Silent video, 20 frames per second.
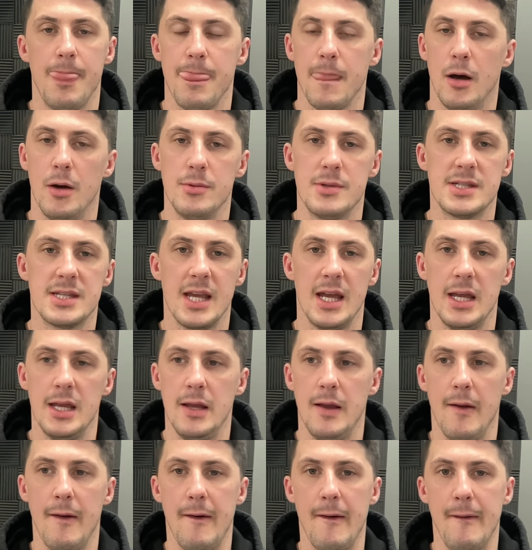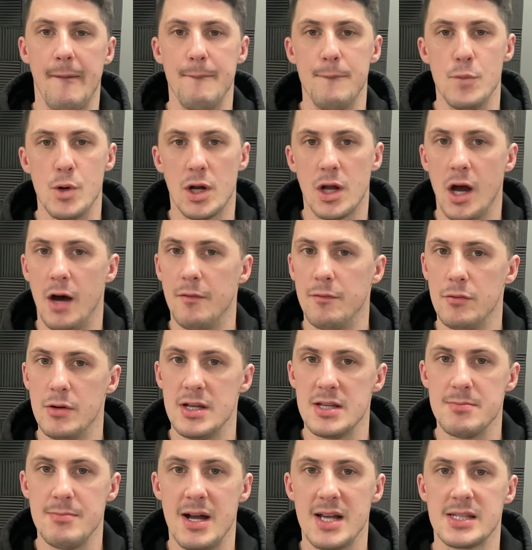I would say recovery
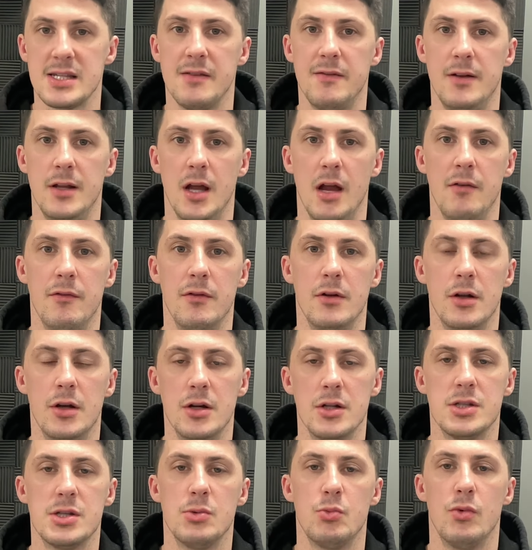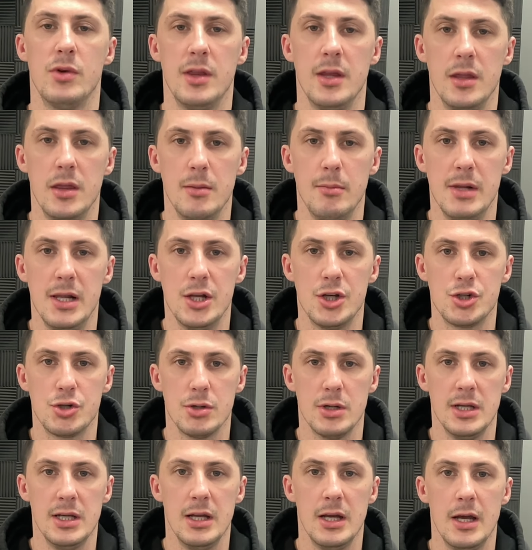is massively overlooked within the
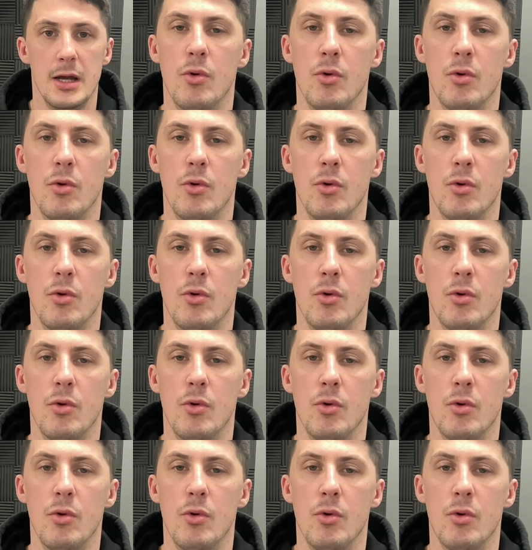military.